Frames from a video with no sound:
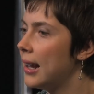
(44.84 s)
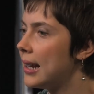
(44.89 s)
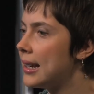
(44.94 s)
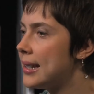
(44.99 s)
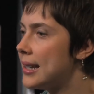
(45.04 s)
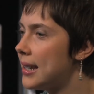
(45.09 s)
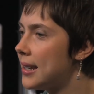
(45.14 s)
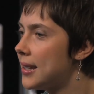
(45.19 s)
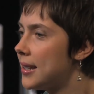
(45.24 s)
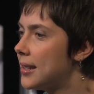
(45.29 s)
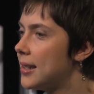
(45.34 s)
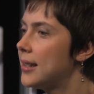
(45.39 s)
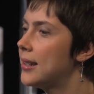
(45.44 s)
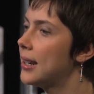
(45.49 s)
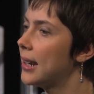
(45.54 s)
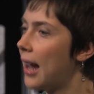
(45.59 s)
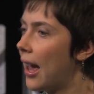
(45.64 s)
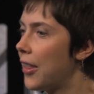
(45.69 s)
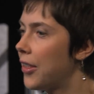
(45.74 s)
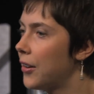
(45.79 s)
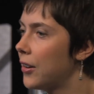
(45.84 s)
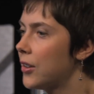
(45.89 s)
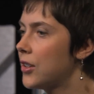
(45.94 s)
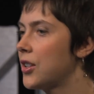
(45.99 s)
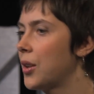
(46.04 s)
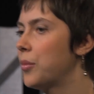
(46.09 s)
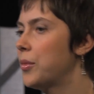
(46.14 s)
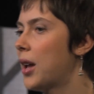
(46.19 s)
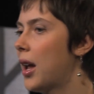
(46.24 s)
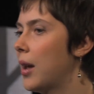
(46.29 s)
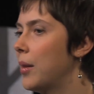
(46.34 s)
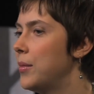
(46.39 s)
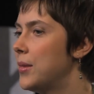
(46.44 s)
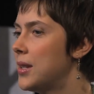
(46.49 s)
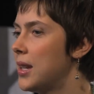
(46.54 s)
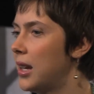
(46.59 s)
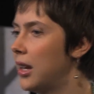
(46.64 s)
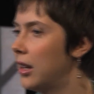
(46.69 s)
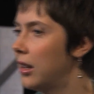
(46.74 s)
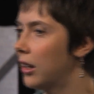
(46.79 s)
exist together,
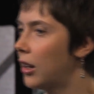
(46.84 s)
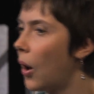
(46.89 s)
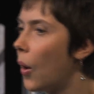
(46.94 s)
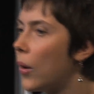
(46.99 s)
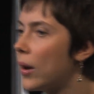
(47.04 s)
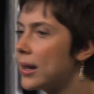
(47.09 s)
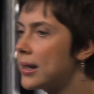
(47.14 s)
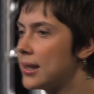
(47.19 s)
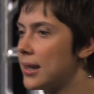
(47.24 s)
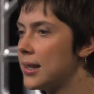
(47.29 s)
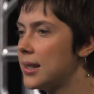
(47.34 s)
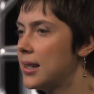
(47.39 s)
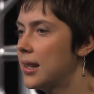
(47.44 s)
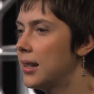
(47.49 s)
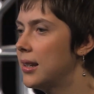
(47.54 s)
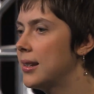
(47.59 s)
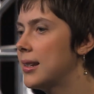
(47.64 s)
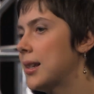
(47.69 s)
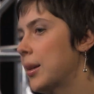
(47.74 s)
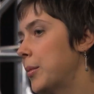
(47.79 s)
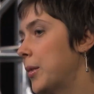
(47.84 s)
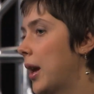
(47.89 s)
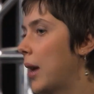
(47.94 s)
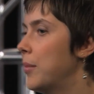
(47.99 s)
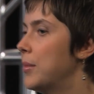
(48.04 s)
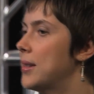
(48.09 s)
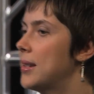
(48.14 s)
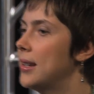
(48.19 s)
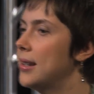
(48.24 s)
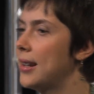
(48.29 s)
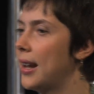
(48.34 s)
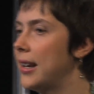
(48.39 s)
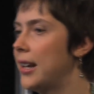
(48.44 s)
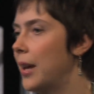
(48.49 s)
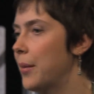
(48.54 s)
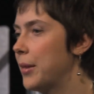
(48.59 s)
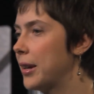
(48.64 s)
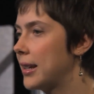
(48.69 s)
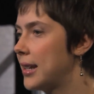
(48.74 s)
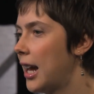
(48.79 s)
sometimes in coexistence, sometimes in
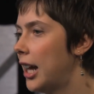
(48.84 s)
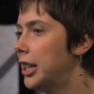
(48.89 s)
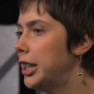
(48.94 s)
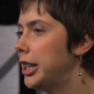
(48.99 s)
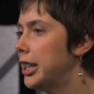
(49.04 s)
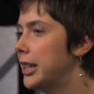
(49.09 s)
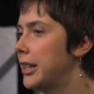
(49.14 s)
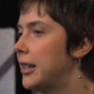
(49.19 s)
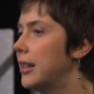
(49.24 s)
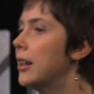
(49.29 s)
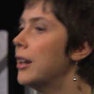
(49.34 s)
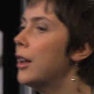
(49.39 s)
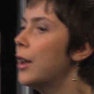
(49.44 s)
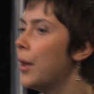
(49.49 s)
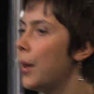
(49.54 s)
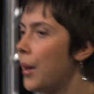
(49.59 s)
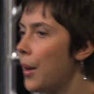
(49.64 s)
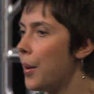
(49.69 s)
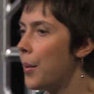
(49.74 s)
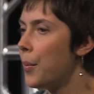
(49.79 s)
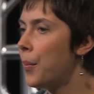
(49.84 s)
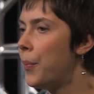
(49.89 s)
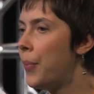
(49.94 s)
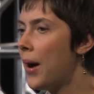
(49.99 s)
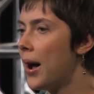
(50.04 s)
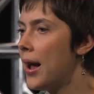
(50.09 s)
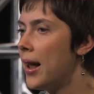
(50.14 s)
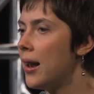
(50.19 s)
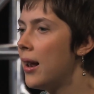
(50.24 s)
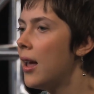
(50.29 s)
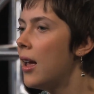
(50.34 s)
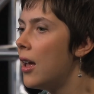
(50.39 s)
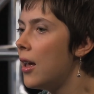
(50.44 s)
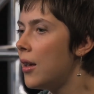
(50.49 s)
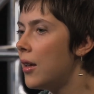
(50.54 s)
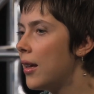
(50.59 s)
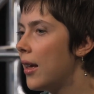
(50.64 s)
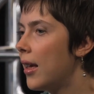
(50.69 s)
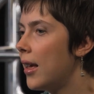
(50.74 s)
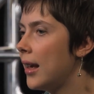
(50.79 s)
dynamic tension, but
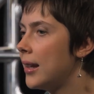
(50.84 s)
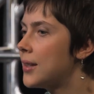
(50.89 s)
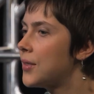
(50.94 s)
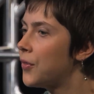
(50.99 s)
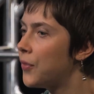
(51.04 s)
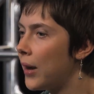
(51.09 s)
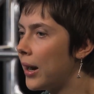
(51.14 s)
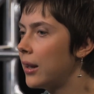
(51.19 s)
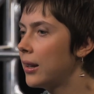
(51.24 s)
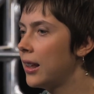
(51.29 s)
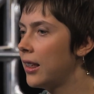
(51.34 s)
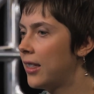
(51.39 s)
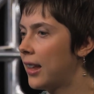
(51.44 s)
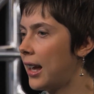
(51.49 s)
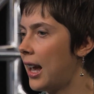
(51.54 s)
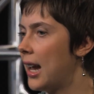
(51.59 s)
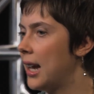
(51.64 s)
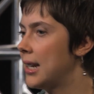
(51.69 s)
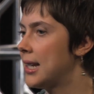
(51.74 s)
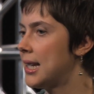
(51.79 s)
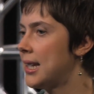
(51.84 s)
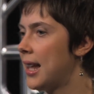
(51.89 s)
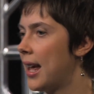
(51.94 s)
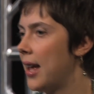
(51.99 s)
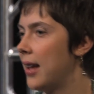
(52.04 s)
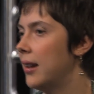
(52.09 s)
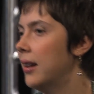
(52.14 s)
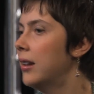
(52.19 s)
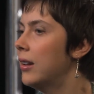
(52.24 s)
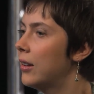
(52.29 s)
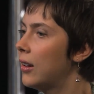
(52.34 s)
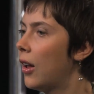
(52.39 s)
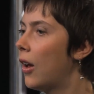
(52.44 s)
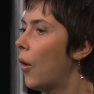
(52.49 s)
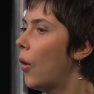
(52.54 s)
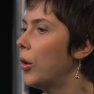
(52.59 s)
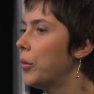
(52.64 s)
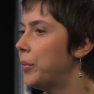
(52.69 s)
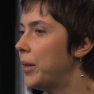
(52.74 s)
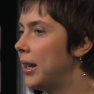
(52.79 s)
it's rarely the case that
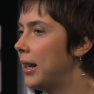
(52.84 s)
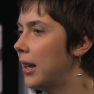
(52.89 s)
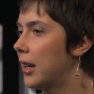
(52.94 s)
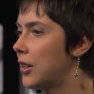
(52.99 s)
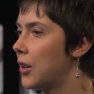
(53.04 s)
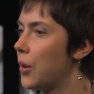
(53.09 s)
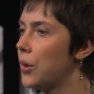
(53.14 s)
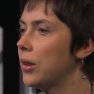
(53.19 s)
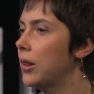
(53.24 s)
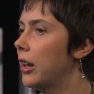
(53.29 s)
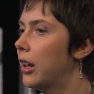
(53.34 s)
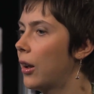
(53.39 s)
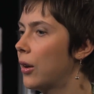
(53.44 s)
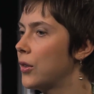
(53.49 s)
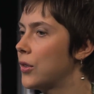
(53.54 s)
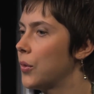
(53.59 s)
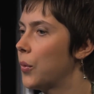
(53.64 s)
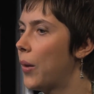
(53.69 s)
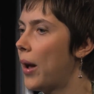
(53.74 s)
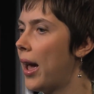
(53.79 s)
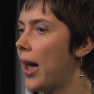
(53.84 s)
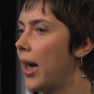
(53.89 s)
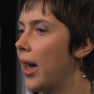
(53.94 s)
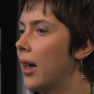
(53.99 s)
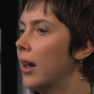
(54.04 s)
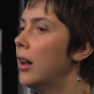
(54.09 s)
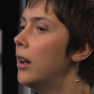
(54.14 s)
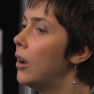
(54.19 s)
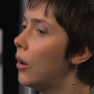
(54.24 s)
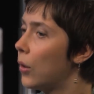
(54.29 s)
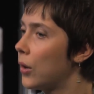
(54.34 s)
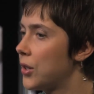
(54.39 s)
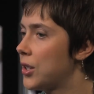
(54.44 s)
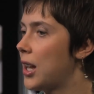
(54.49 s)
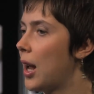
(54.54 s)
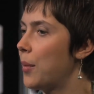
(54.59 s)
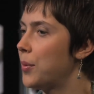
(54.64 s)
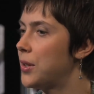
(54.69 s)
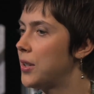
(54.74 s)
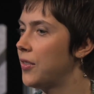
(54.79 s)
old media totally goes away or
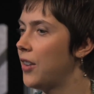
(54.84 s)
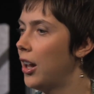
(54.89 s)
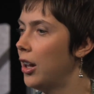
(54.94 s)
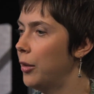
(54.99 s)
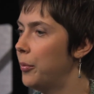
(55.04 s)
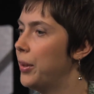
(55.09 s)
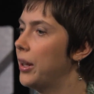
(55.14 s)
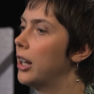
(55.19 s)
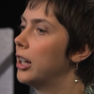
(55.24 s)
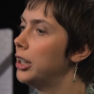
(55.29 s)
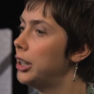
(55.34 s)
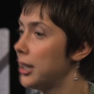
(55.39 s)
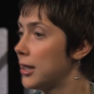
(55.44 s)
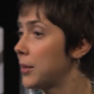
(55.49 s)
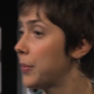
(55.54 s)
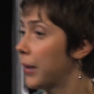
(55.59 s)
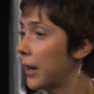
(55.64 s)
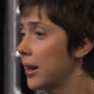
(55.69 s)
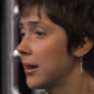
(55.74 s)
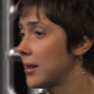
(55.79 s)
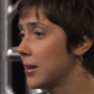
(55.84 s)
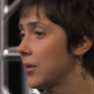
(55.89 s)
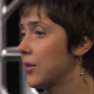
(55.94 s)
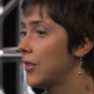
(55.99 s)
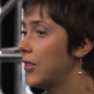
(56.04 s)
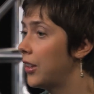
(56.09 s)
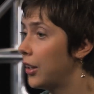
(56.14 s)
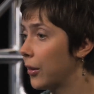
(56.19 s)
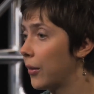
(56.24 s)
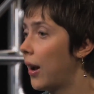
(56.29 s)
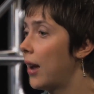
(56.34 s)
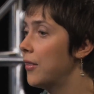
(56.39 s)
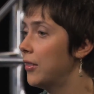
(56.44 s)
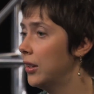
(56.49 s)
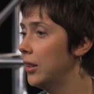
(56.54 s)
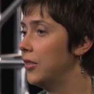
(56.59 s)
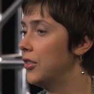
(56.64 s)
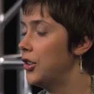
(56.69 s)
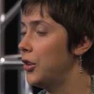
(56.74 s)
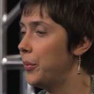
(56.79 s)
stops developing just because of the
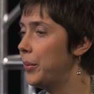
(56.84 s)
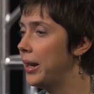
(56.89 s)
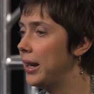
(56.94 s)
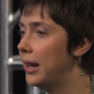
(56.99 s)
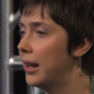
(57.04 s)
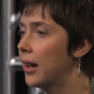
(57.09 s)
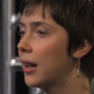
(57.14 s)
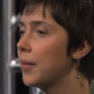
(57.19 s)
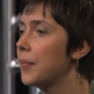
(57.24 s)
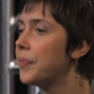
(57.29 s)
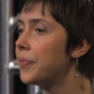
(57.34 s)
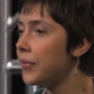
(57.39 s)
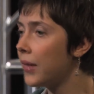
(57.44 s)
arrival of new media.